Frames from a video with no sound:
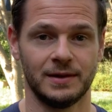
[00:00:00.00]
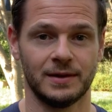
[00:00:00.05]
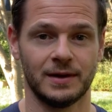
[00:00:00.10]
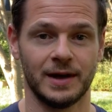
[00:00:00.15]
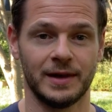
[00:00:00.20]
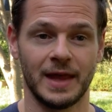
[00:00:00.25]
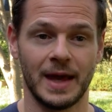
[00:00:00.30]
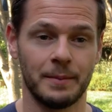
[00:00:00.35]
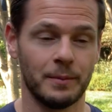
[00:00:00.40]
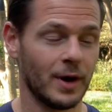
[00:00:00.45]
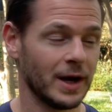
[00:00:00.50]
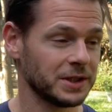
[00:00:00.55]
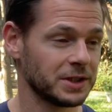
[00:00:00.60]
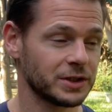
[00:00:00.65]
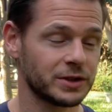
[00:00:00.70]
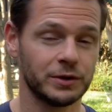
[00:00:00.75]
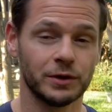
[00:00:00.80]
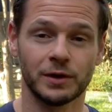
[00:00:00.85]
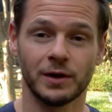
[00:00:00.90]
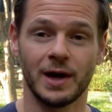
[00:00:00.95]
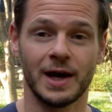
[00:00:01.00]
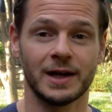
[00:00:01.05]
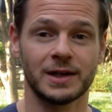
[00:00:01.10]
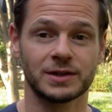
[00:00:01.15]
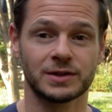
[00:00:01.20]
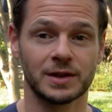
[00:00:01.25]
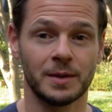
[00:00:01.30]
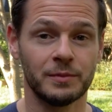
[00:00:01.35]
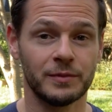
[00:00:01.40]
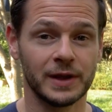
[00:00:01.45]
And that might just look like
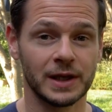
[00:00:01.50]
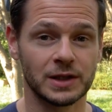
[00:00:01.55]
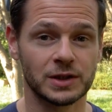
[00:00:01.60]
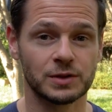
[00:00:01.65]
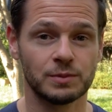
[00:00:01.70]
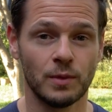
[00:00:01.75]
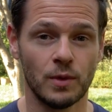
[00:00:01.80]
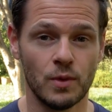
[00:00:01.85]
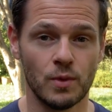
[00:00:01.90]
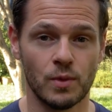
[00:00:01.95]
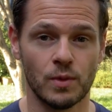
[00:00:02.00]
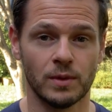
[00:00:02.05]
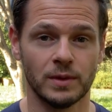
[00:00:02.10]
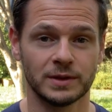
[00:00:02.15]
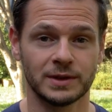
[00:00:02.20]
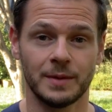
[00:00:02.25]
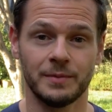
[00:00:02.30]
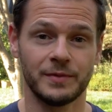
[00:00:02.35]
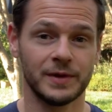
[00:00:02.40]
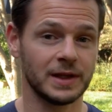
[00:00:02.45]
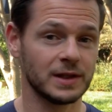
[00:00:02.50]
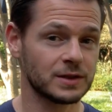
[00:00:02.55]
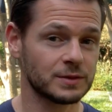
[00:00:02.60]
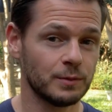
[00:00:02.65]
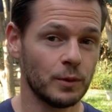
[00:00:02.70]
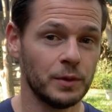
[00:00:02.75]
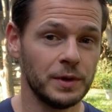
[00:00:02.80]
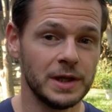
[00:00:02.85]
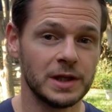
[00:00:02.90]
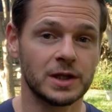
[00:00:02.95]
something small
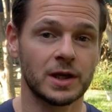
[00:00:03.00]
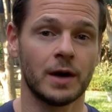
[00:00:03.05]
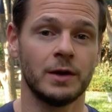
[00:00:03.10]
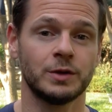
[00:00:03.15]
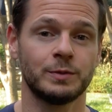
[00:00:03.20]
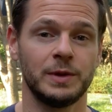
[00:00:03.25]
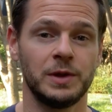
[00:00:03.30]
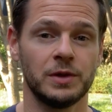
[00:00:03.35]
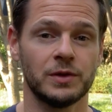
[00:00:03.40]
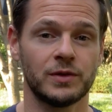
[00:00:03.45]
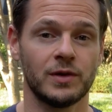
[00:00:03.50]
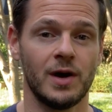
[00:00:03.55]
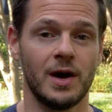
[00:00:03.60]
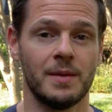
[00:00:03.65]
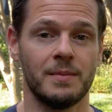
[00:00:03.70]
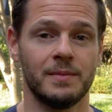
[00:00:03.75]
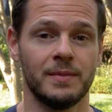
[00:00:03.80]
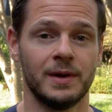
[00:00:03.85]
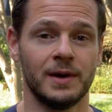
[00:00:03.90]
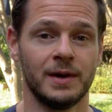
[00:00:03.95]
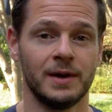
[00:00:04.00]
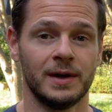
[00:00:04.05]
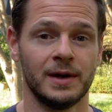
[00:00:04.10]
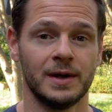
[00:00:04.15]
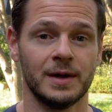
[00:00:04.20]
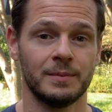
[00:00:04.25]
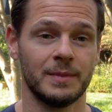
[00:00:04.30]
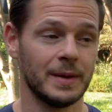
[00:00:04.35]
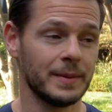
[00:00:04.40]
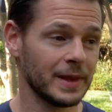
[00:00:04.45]
you need to go and spend your time.
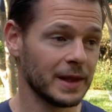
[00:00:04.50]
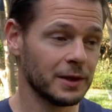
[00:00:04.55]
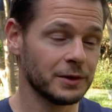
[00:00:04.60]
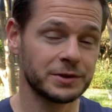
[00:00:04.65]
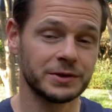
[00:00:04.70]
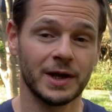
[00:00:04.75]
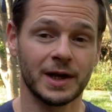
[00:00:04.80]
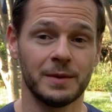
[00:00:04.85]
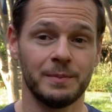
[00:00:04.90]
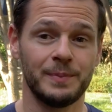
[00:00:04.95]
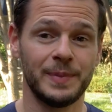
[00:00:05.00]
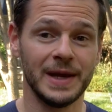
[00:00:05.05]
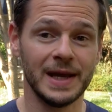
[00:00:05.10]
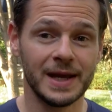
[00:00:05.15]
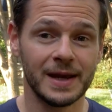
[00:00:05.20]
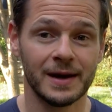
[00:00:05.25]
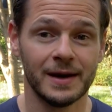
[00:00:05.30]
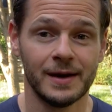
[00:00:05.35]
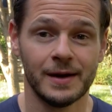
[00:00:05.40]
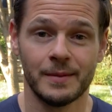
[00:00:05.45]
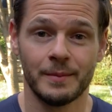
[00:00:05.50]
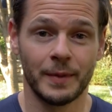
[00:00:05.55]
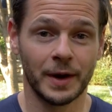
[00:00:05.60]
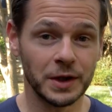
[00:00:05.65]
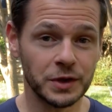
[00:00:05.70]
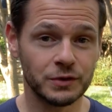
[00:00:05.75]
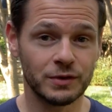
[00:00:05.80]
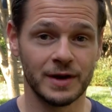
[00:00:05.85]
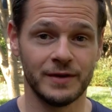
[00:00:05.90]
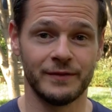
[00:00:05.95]
Maybe that looks like a big
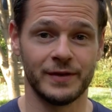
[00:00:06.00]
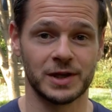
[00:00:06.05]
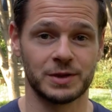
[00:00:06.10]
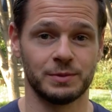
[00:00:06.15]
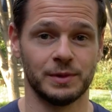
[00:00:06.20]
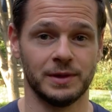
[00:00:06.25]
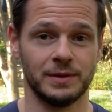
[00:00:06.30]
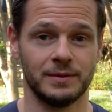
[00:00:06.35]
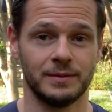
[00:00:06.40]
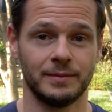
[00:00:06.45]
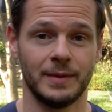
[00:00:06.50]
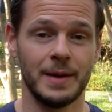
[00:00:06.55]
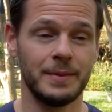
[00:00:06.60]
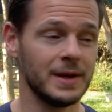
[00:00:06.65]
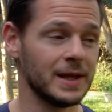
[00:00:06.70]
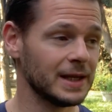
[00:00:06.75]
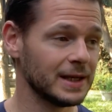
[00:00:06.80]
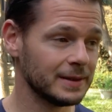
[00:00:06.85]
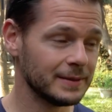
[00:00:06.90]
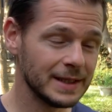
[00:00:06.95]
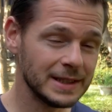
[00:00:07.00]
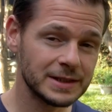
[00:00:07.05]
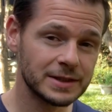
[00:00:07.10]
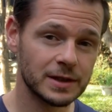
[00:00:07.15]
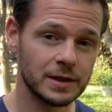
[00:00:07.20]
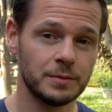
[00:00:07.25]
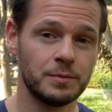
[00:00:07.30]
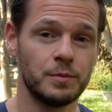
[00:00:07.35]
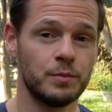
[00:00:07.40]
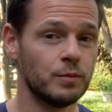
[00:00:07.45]
monetary investment. Maybe it needs
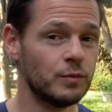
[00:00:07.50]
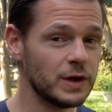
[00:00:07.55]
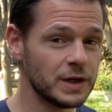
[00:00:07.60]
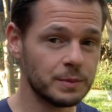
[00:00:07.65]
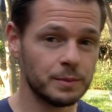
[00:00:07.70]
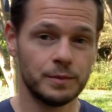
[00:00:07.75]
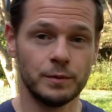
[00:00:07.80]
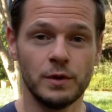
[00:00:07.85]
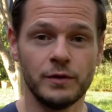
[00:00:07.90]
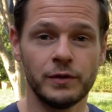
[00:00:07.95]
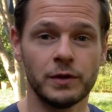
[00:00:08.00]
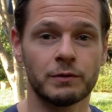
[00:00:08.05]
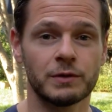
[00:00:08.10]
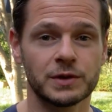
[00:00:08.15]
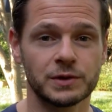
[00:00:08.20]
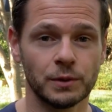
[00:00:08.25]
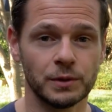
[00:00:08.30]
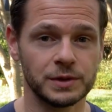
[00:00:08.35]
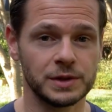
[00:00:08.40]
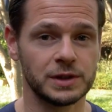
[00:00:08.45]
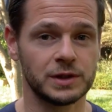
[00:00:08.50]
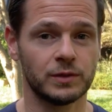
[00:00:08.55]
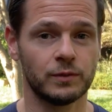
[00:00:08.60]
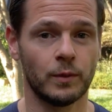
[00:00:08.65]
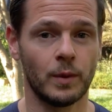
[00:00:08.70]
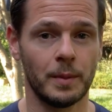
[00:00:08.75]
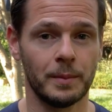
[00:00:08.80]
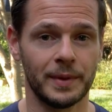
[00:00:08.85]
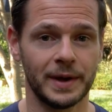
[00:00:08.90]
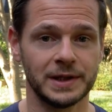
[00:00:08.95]
to move your resources
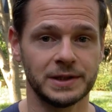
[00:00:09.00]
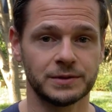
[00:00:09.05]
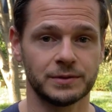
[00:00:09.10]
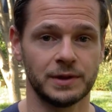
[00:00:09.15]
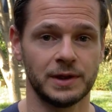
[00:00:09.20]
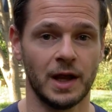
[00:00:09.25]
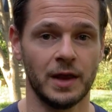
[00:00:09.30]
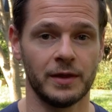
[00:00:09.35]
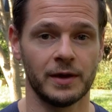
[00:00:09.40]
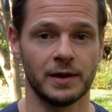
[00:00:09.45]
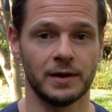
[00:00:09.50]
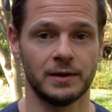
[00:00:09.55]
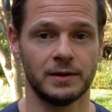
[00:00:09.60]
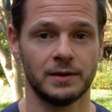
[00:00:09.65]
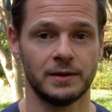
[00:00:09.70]
from one place to another.